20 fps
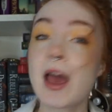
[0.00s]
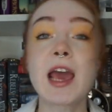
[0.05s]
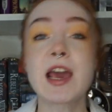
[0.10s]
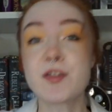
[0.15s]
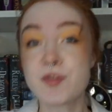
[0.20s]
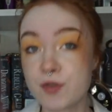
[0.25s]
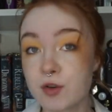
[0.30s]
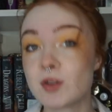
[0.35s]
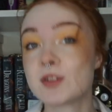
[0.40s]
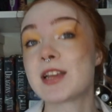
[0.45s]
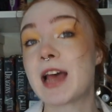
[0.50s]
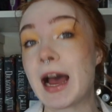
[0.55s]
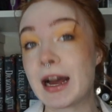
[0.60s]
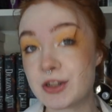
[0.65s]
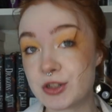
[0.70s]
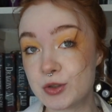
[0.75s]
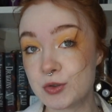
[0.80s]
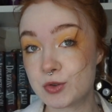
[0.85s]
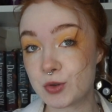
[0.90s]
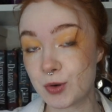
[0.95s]
a full
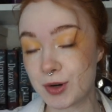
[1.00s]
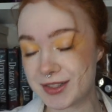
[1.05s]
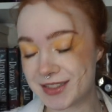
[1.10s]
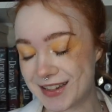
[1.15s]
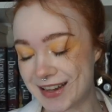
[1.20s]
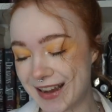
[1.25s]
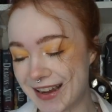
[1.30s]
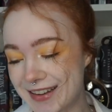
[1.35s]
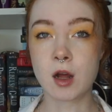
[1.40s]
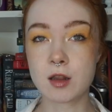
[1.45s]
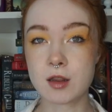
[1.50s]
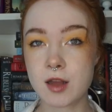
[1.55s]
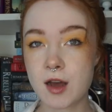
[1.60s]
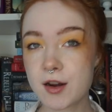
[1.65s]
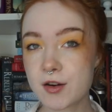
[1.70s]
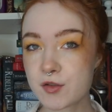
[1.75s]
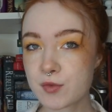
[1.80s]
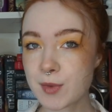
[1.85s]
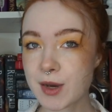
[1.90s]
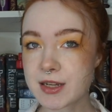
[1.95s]
tattoo tour today. A
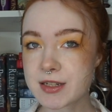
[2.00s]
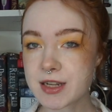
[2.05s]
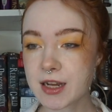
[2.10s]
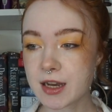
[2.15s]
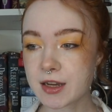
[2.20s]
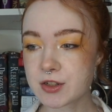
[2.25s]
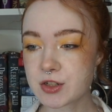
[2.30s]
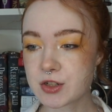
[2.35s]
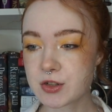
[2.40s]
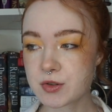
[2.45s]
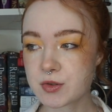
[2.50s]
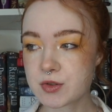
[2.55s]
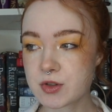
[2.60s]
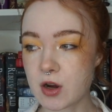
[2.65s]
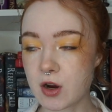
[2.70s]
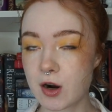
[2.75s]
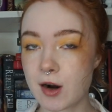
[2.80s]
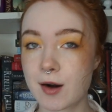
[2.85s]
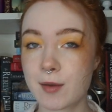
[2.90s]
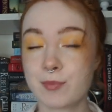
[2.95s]
lot of my tattoos
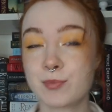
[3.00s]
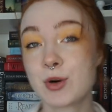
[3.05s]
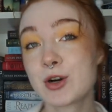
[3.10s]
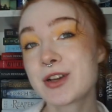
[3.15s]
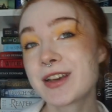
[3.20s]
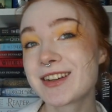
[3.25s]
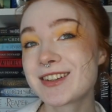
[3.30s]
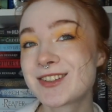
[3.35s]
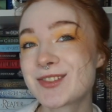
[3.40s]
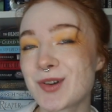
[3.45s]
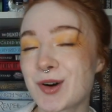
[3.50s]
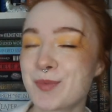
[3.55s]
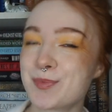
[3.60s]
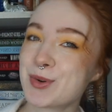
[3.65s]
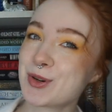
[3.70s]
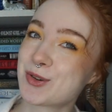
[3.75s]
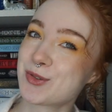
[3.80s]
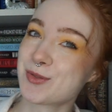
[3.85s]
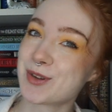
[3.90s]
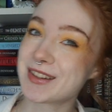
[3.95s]
are bookish or
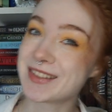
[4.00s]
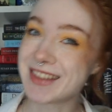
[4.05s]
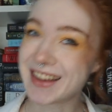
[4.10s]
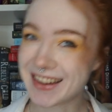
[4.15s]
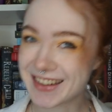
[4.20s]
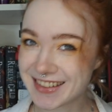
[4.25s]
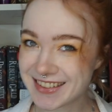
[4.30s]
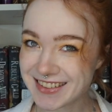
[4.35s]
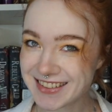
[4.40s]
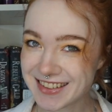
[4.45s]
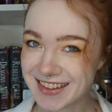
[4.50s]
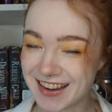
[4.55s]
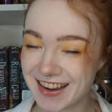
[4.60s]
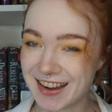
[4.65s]
book related.